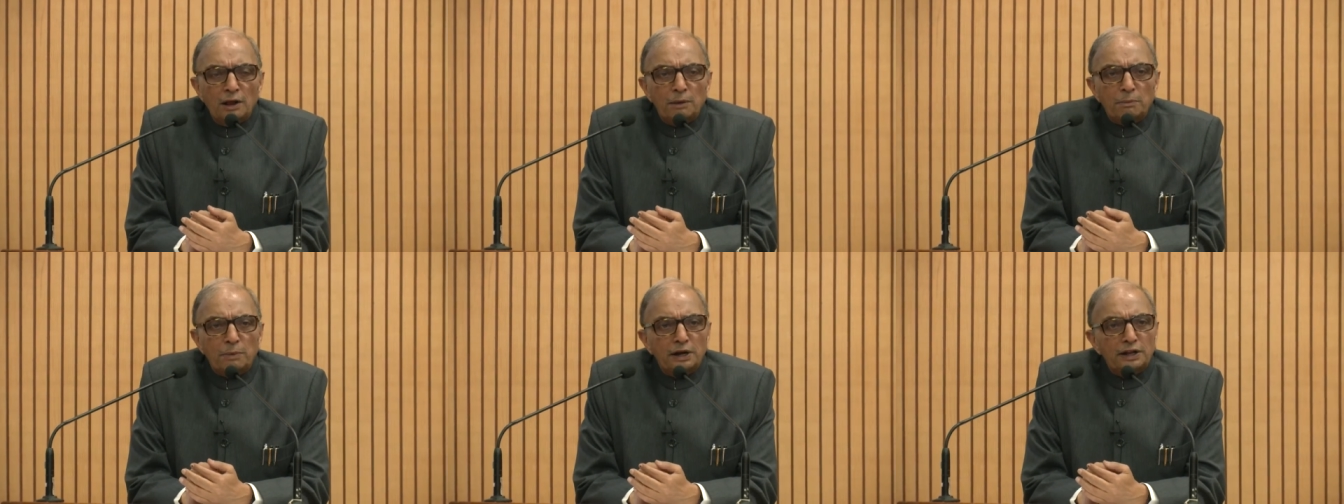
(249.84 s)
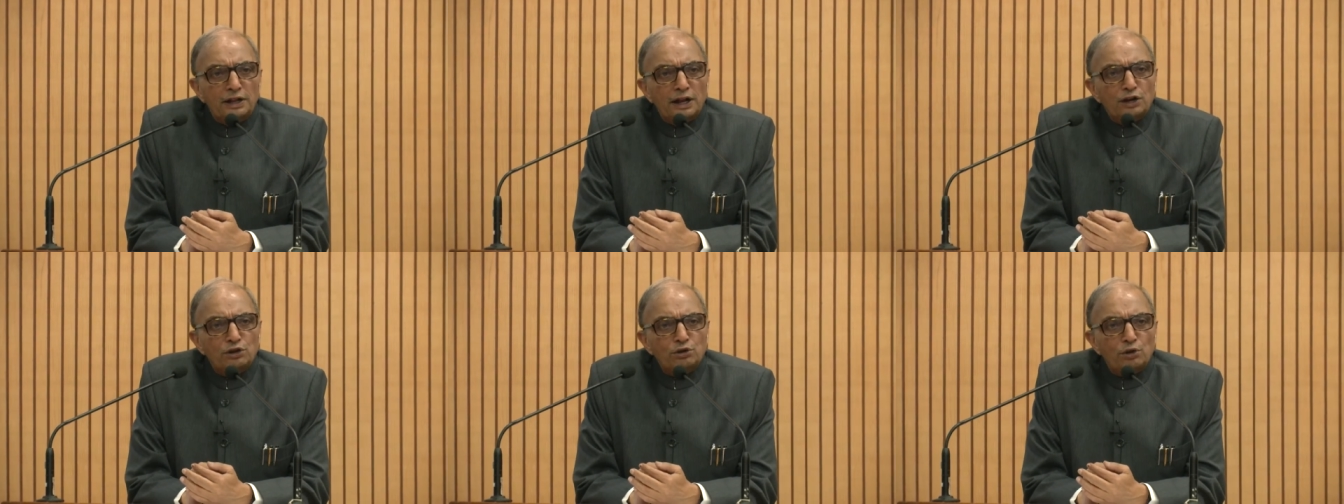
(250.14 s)

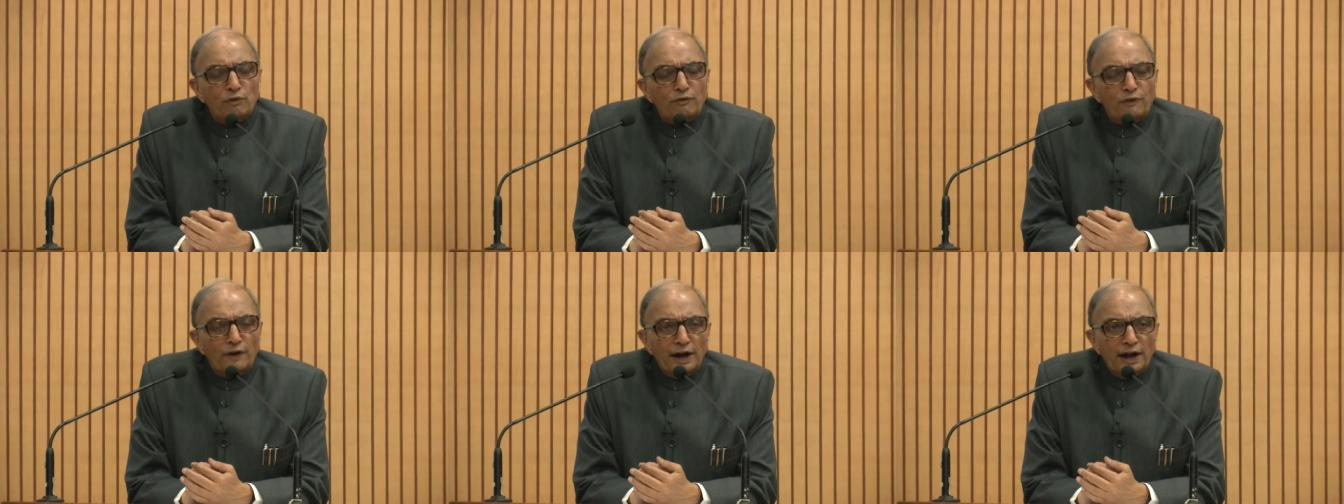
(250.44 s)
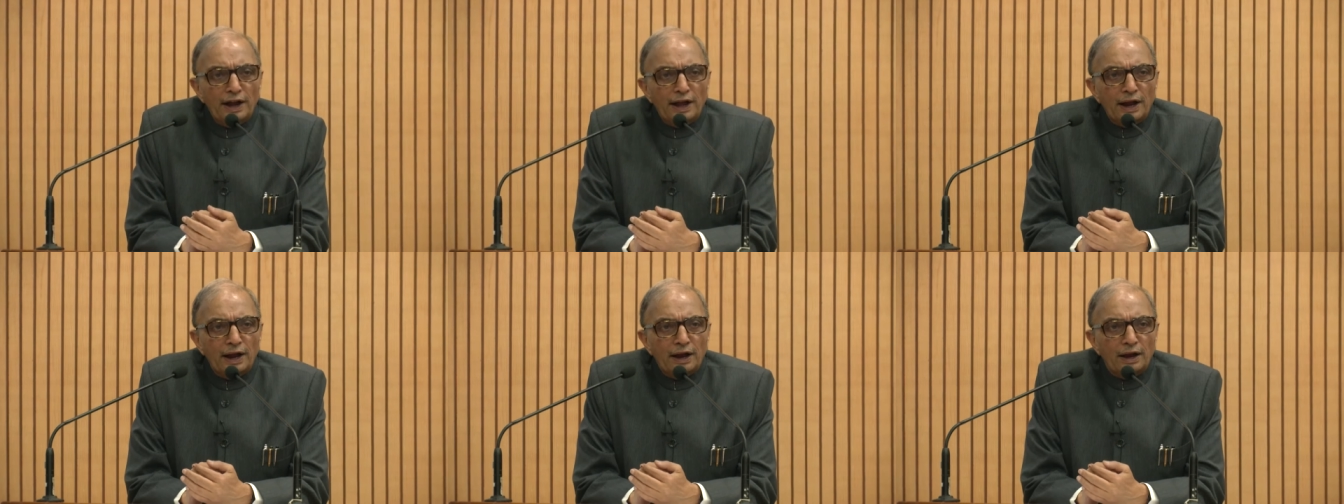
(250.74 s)
but there is no
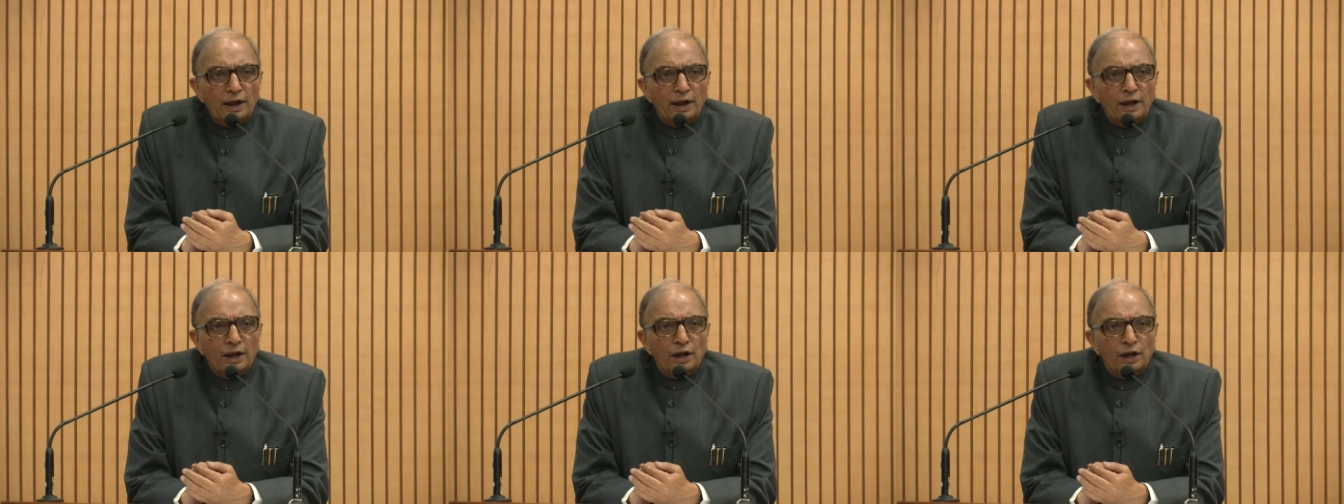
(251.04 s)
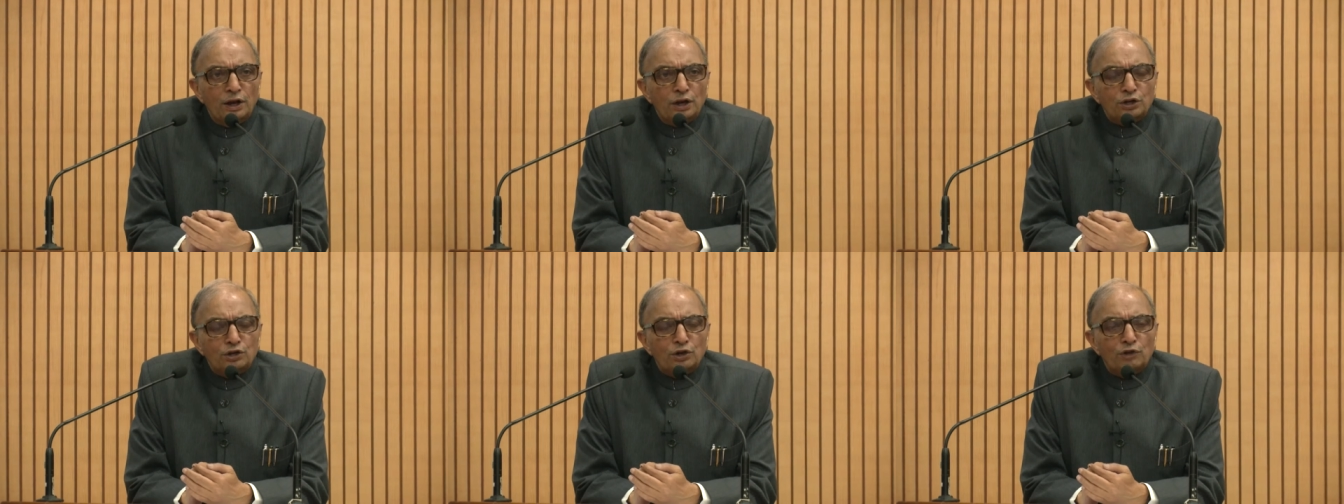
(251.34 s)
funding.
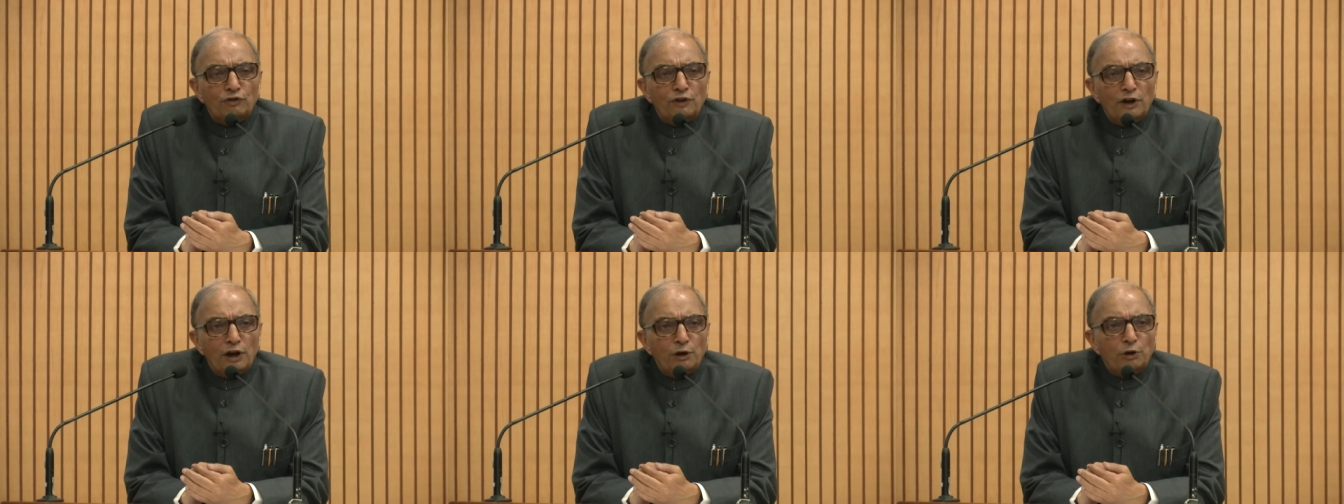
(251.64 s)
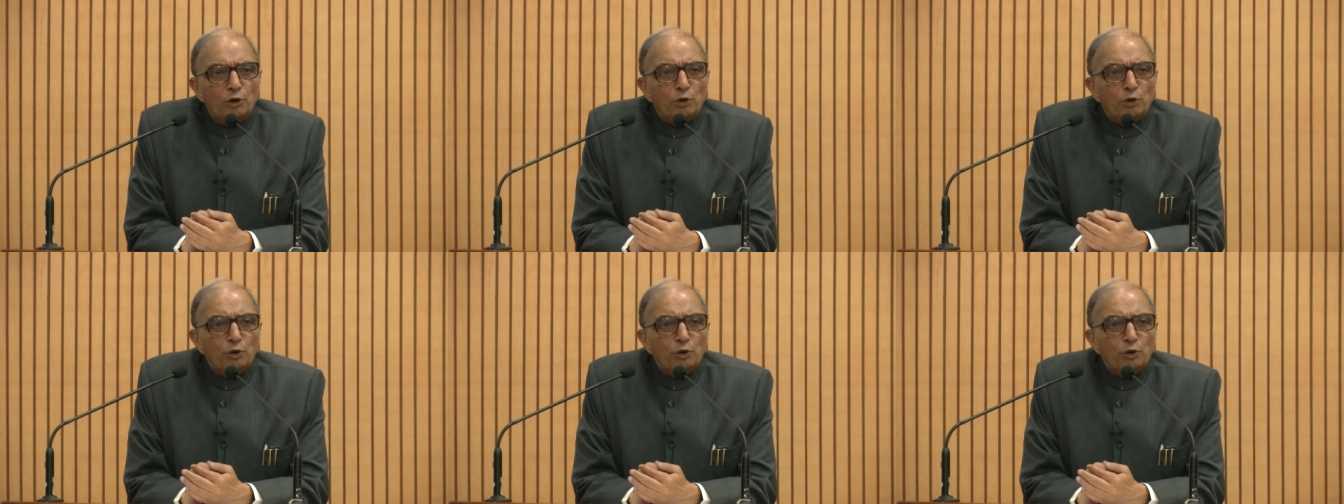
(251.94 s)
So will